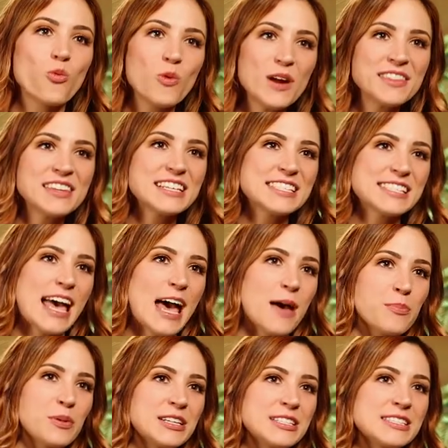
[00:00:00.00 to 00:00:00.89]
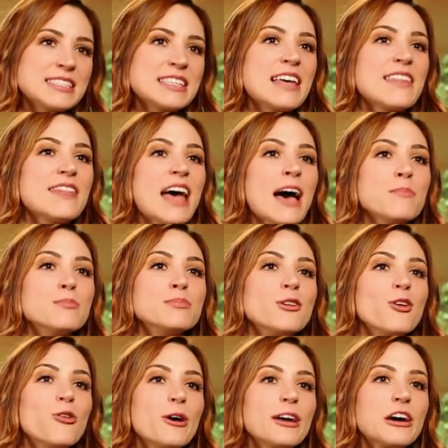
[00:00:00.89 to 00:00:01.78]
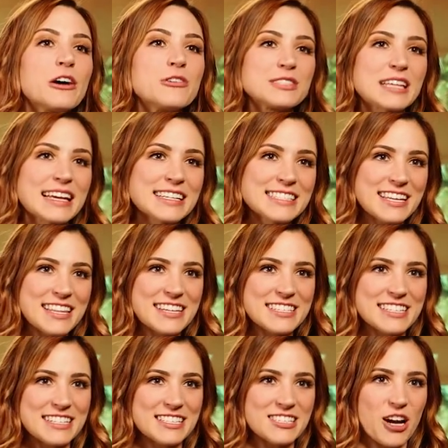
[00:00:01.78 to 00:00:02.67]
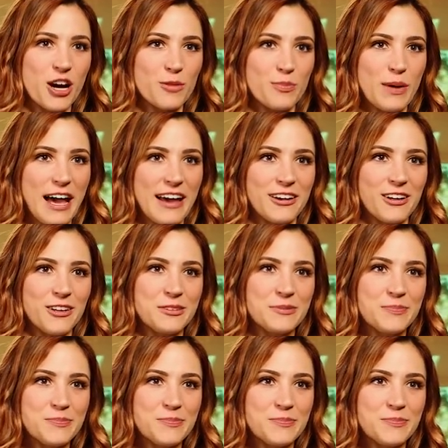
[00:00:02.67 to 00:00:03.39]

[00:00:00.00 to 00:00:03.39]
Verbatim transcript: When this happens, that ploy goes into the discard pile.